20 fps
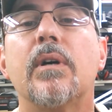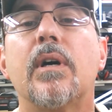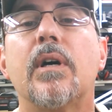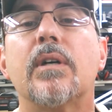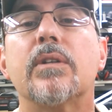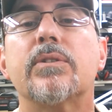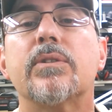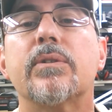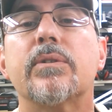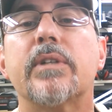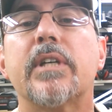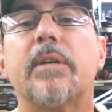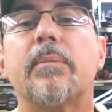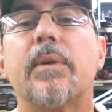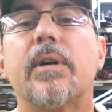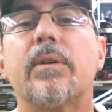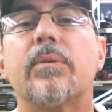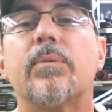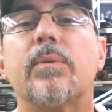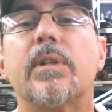also came
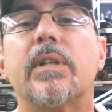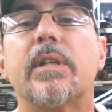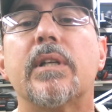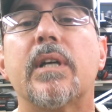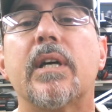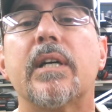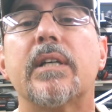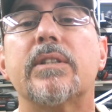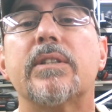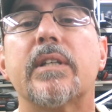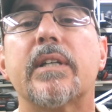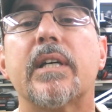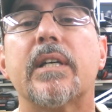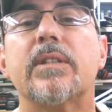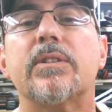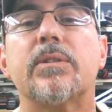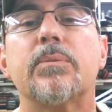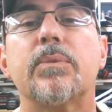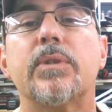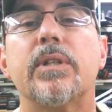out really nice. I
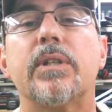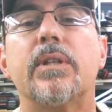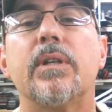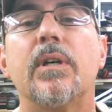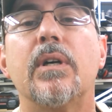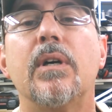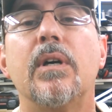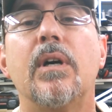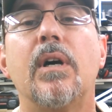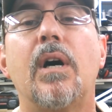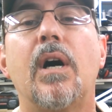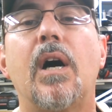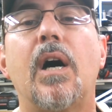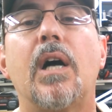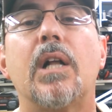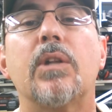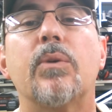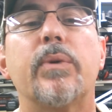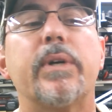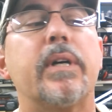got some good
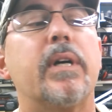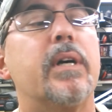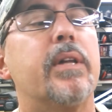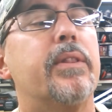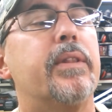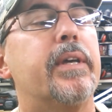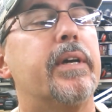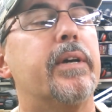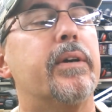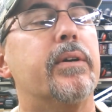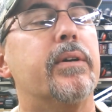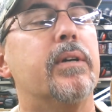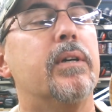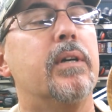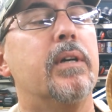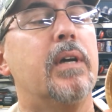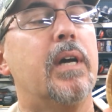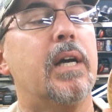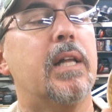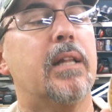hollowing on there.
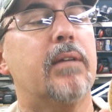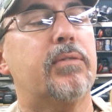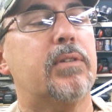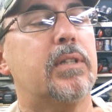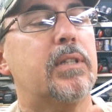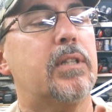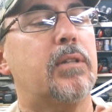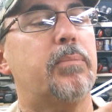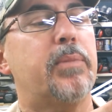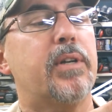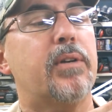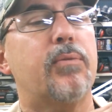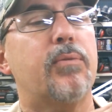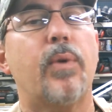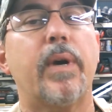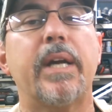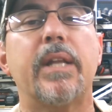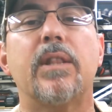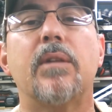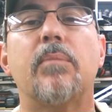Left a little bit of
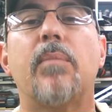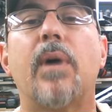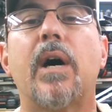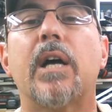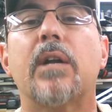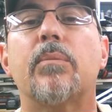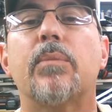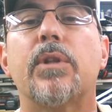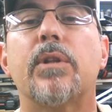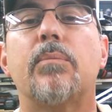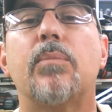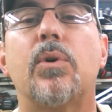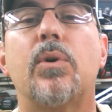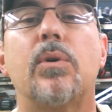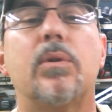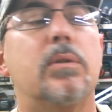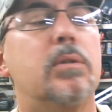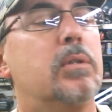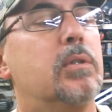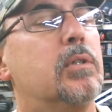weight in the bottom of the
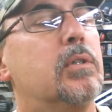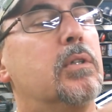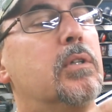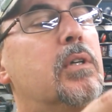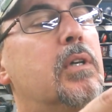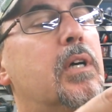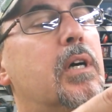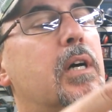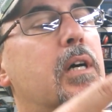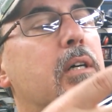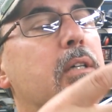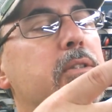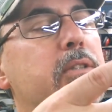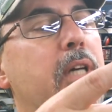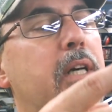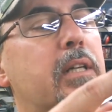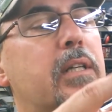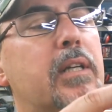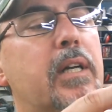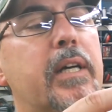bowl. Uh, it's
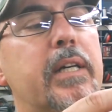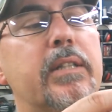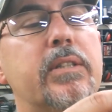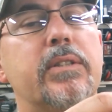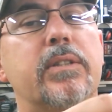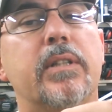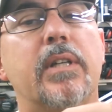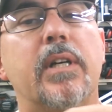got a nice,